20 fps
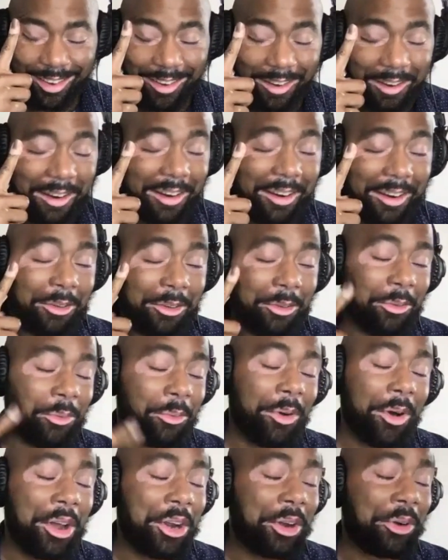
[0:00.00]
are
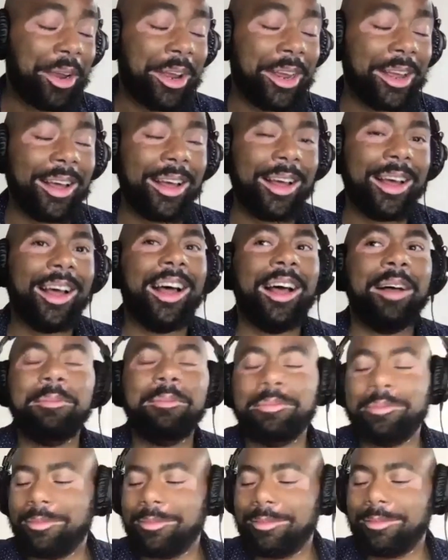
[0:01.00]
watering up
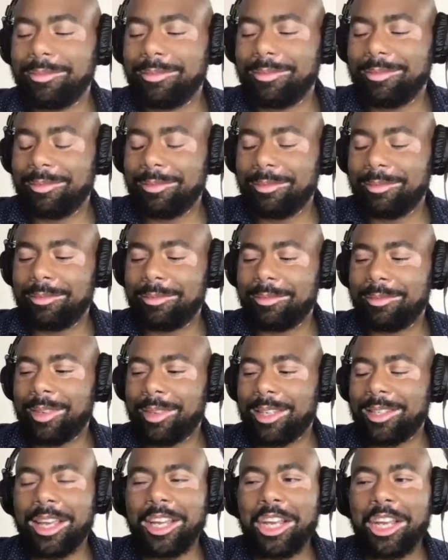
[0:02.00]

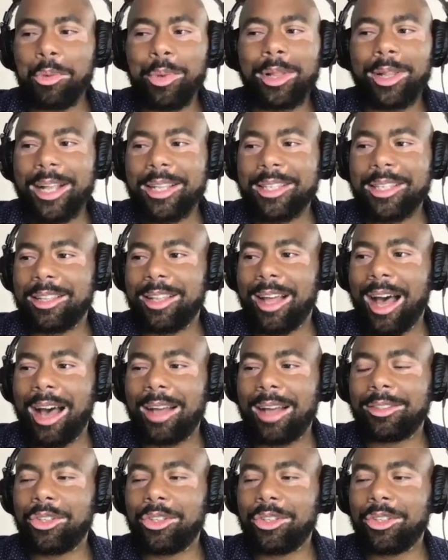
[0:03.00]
because I can relate to that.